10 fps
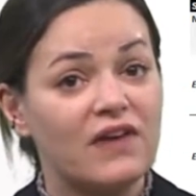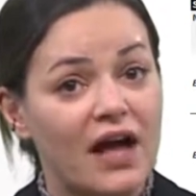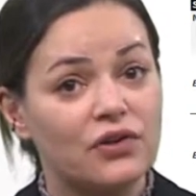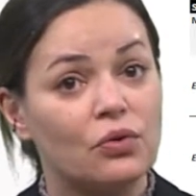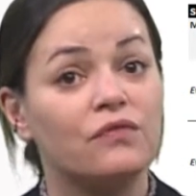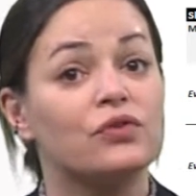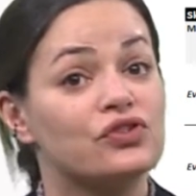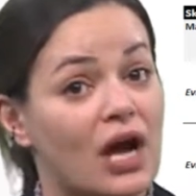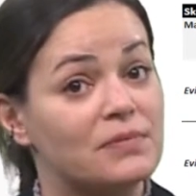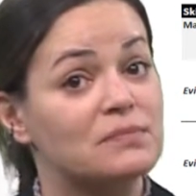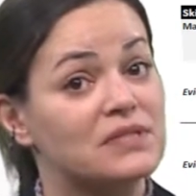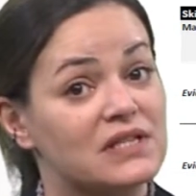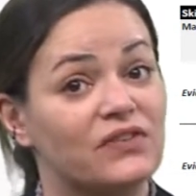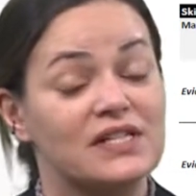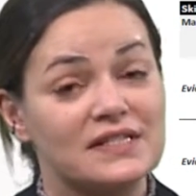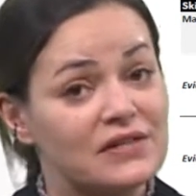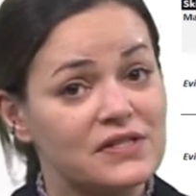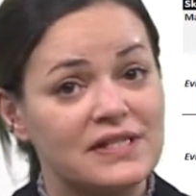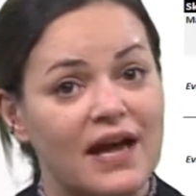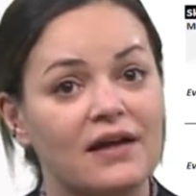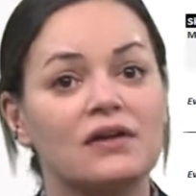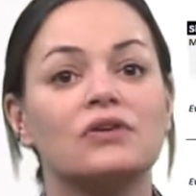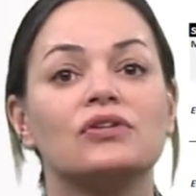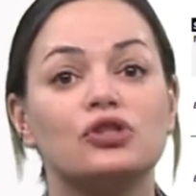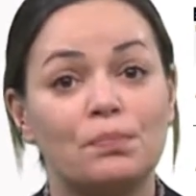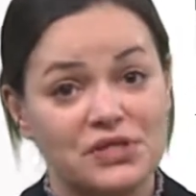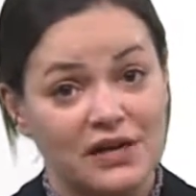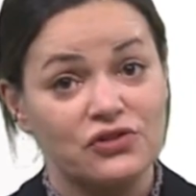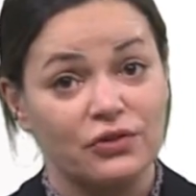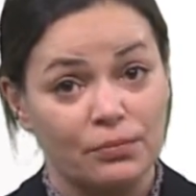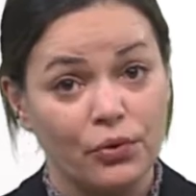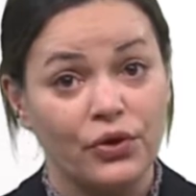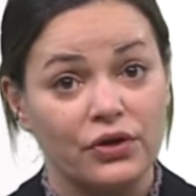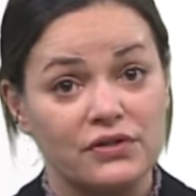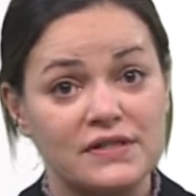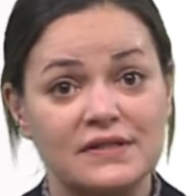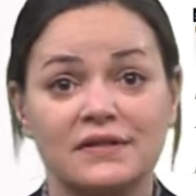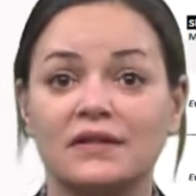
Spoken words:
value of your job-specific skill set to potential employers.